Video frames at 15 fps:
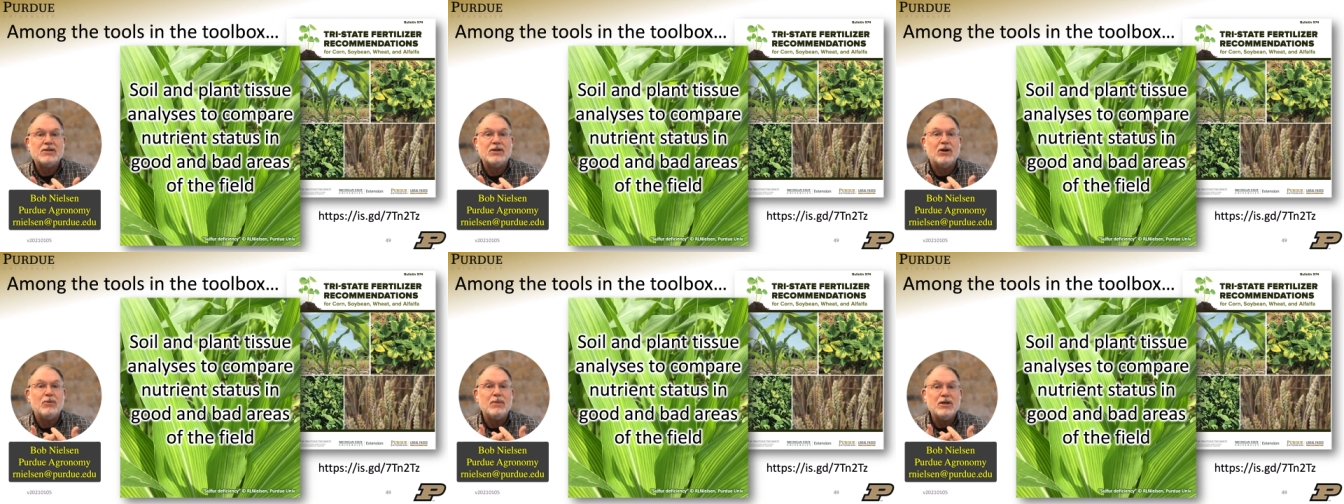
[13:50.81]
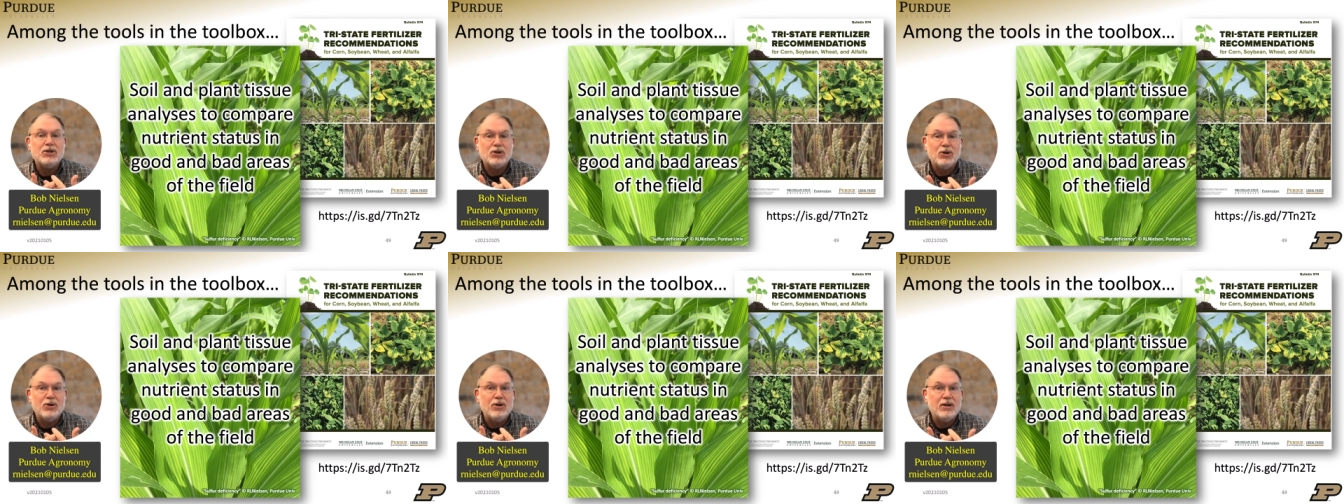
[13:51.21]
So be
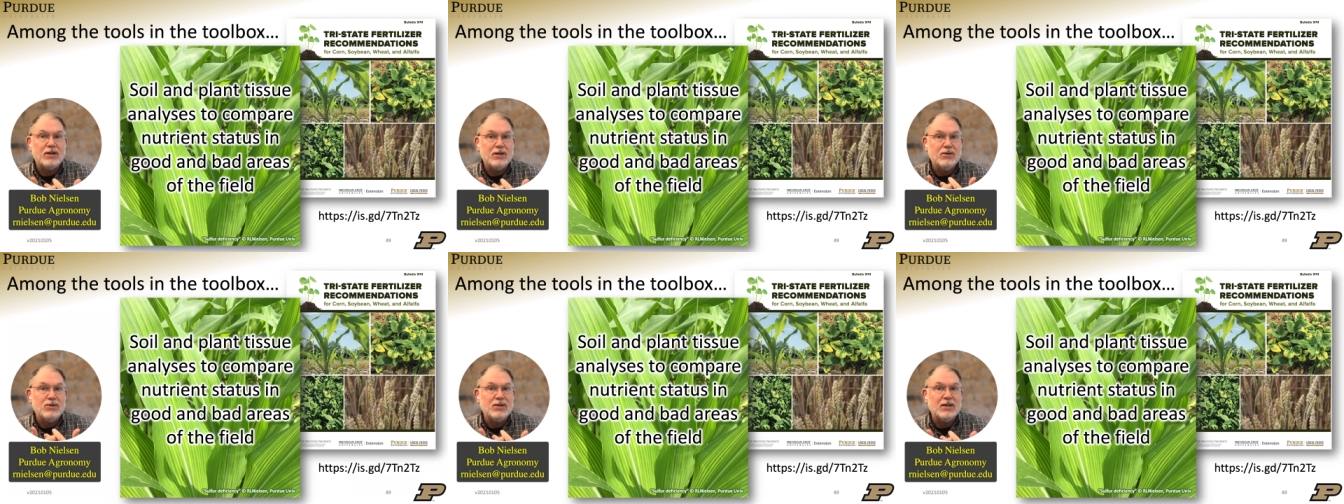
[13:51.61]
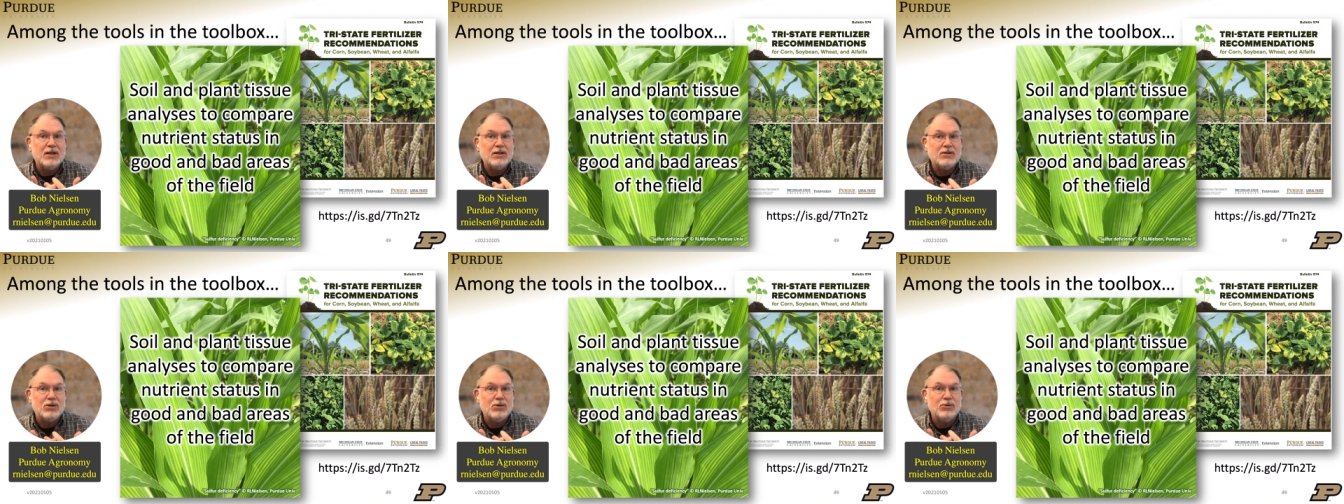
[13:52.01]
sure to use
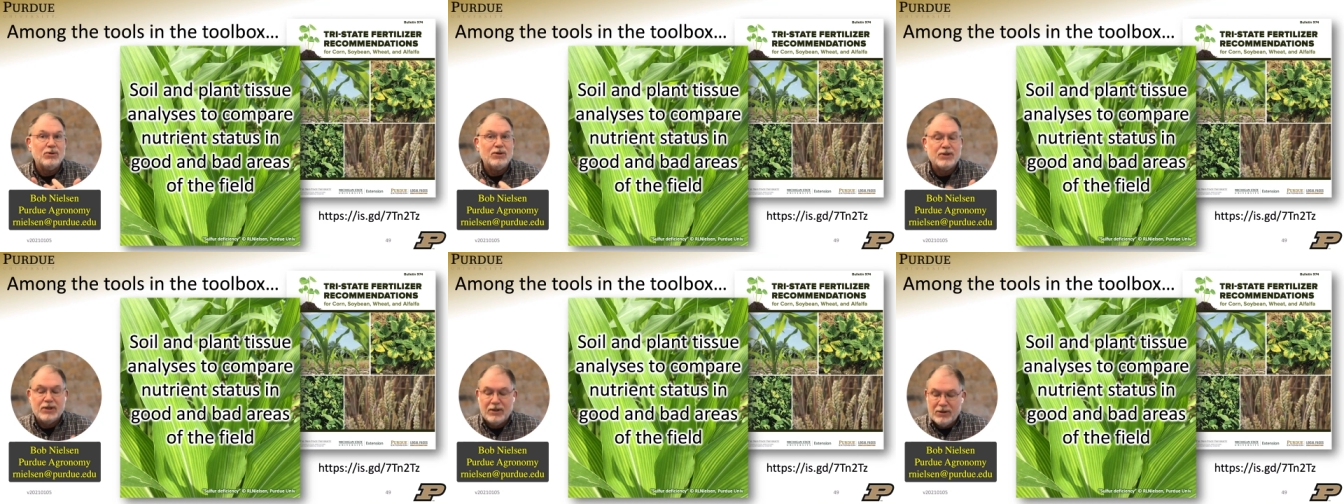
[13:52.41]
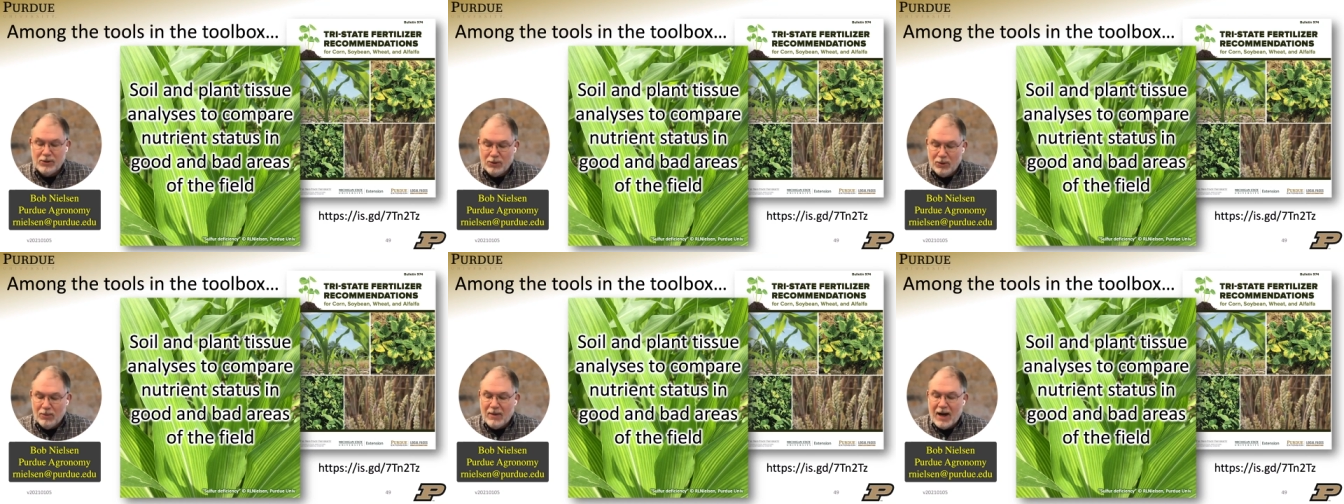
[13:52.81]
these tools in the
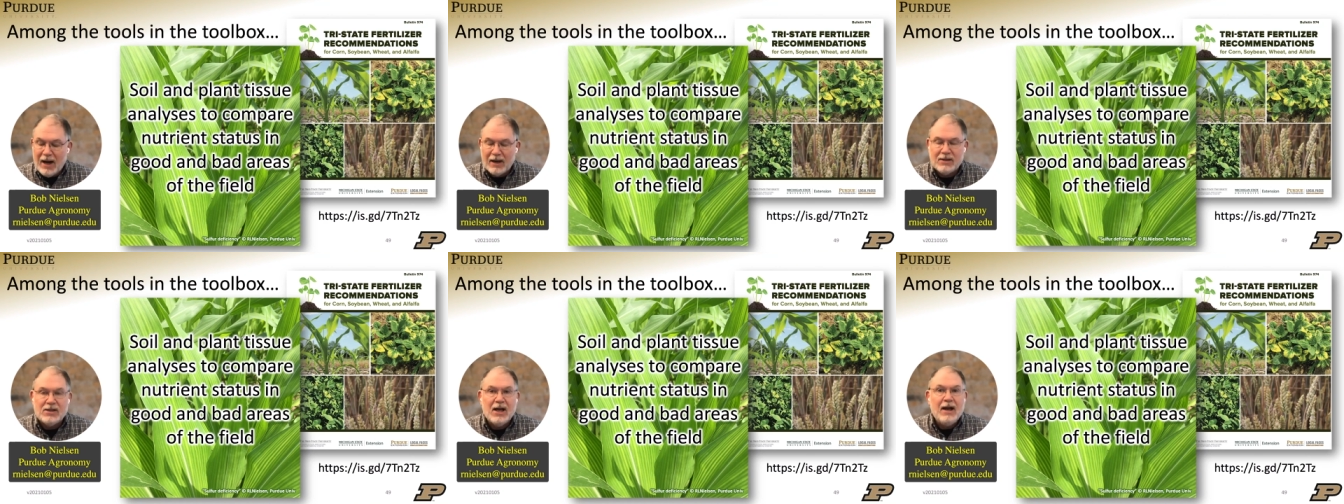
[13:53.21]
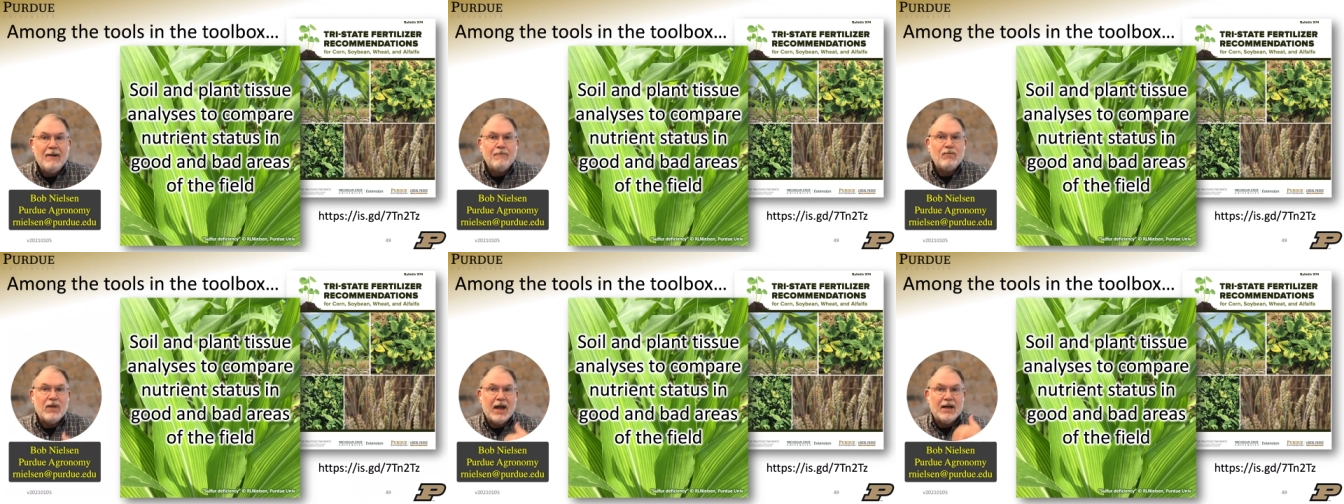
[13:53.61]
toolbox
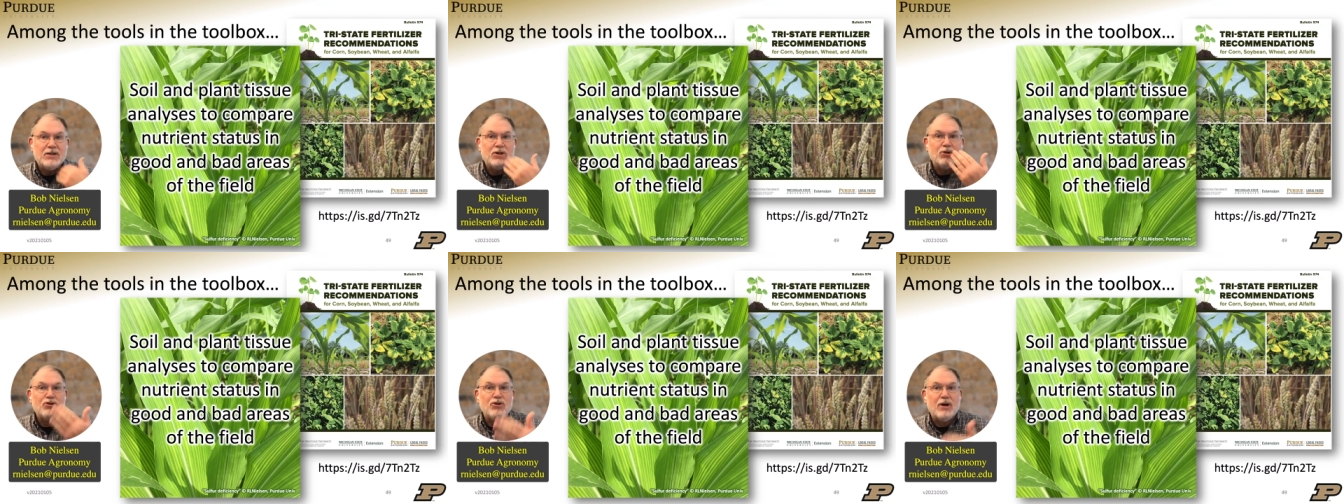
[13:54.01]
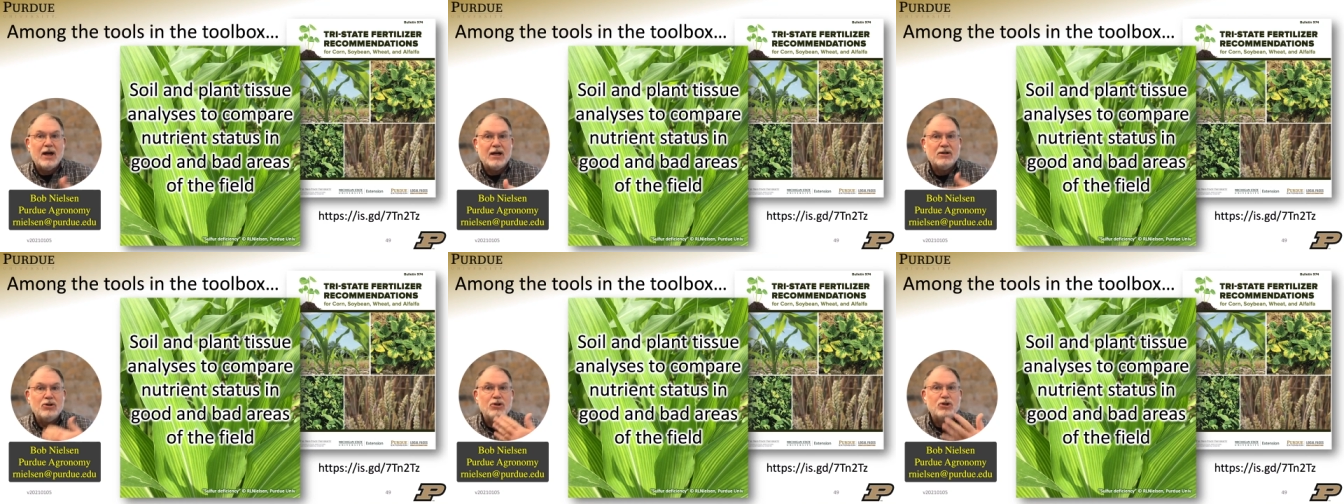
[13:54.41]
as you're
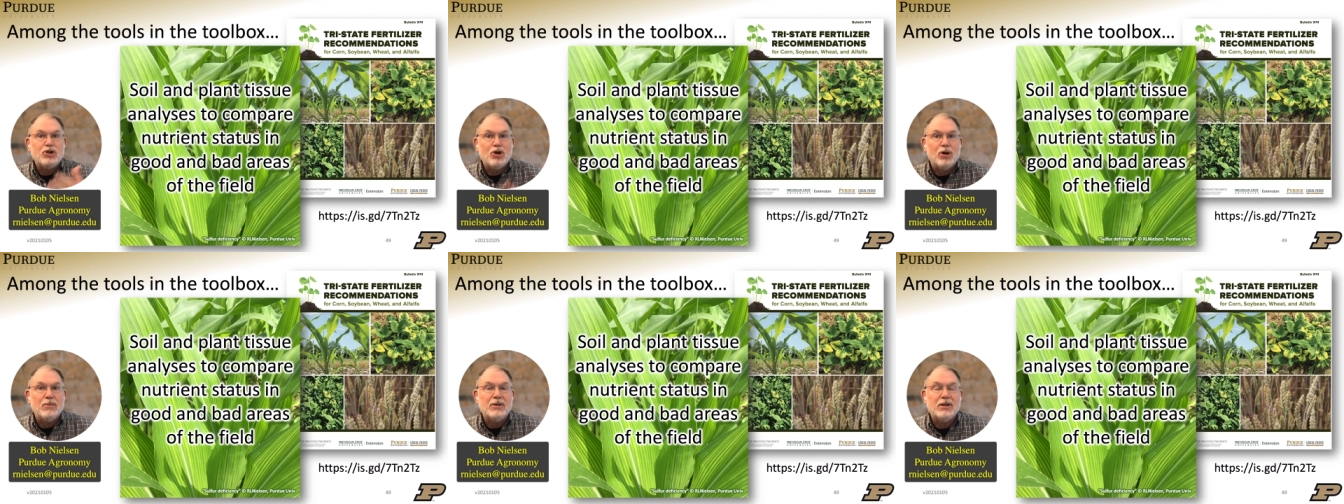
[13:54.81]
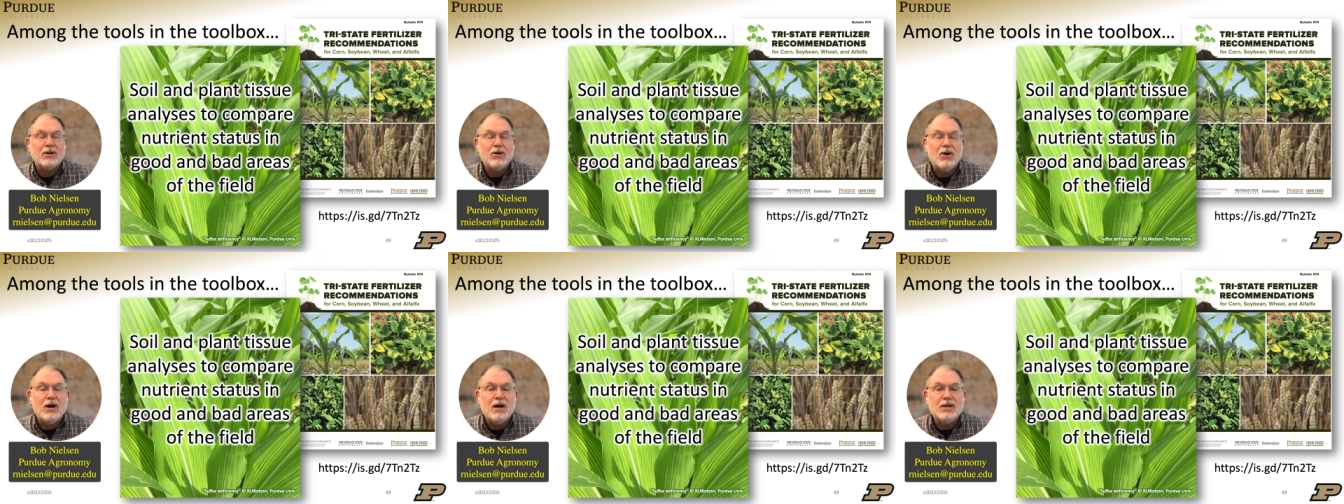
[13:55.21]
trying to determine the
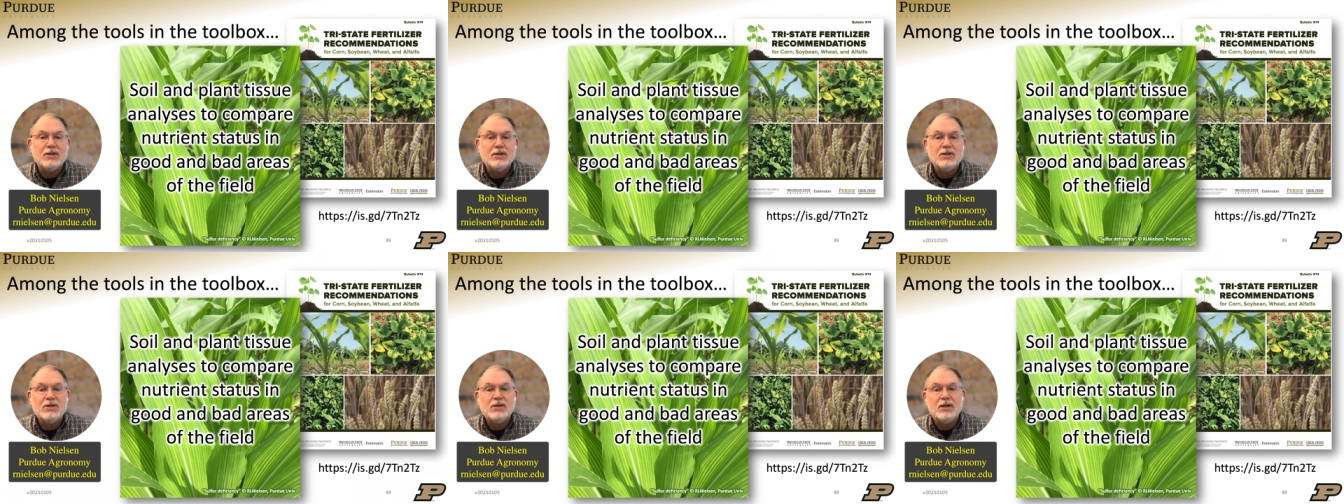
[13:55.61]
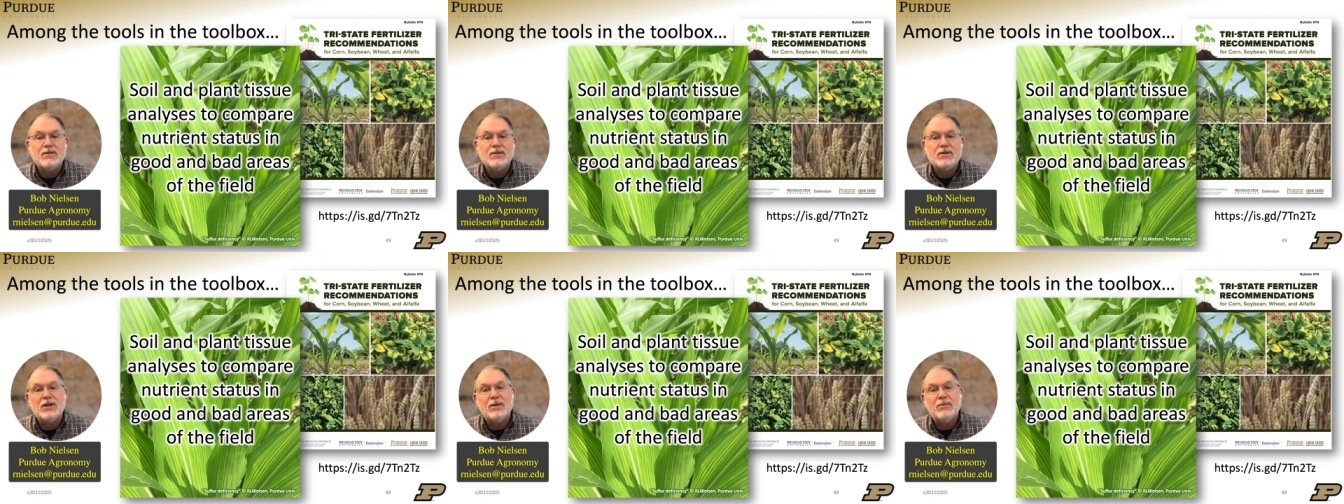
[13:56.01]
causes of
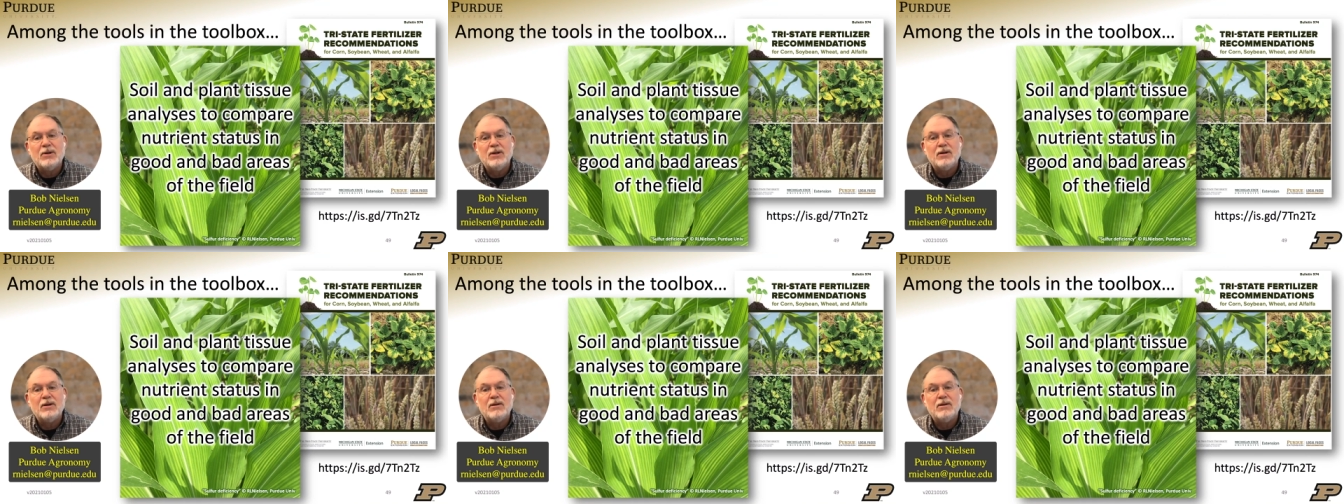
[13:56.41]
some of the